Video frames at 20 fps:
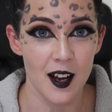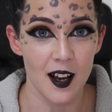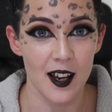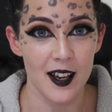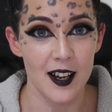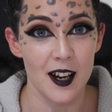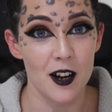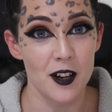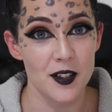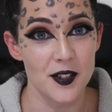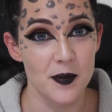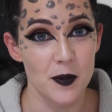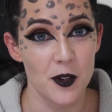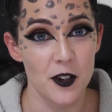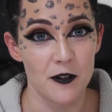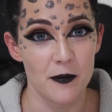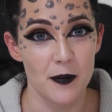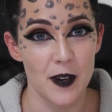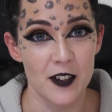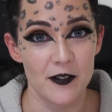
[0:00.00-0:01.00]
I asked
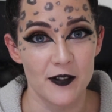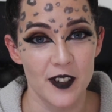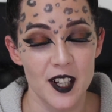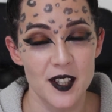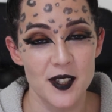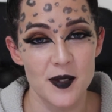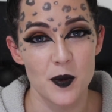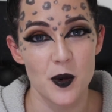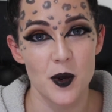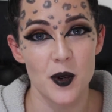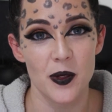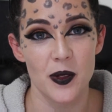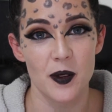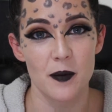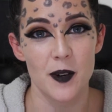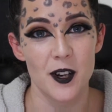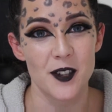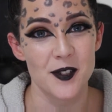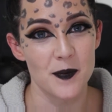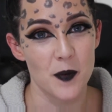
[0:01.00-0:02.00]
one of my friends what the
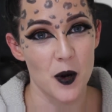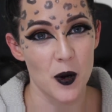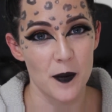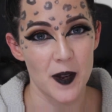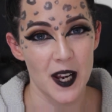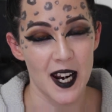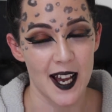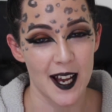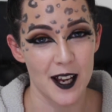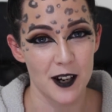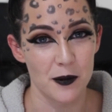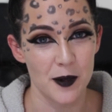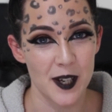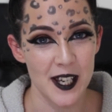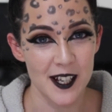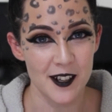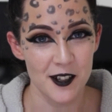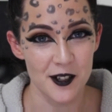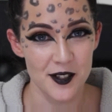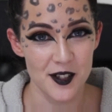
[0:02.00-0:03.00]
most popular
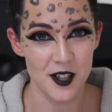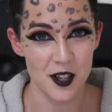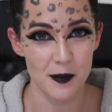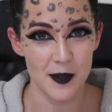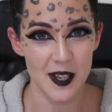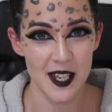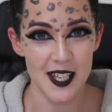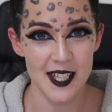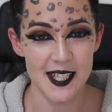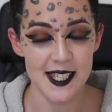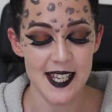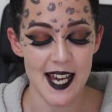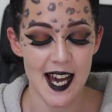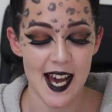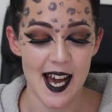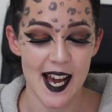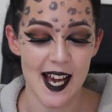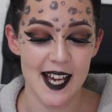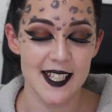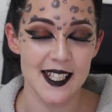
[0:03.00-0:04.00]
Halloween costume is,
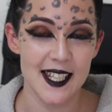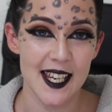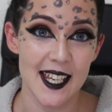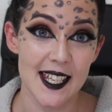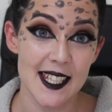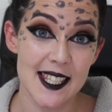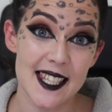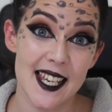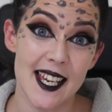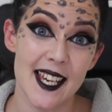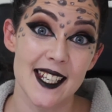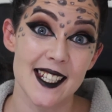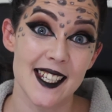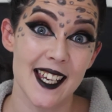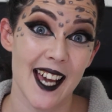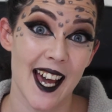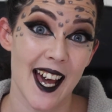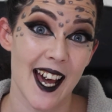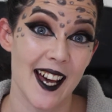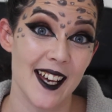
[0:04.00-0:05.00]
and he said
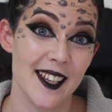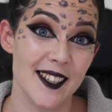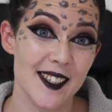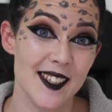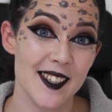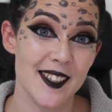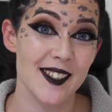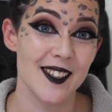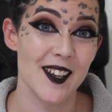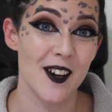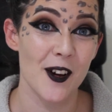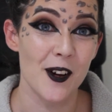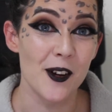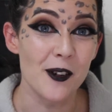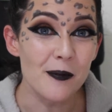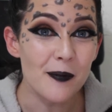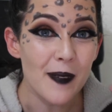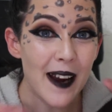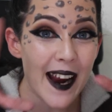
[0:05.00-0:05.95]
cats. So,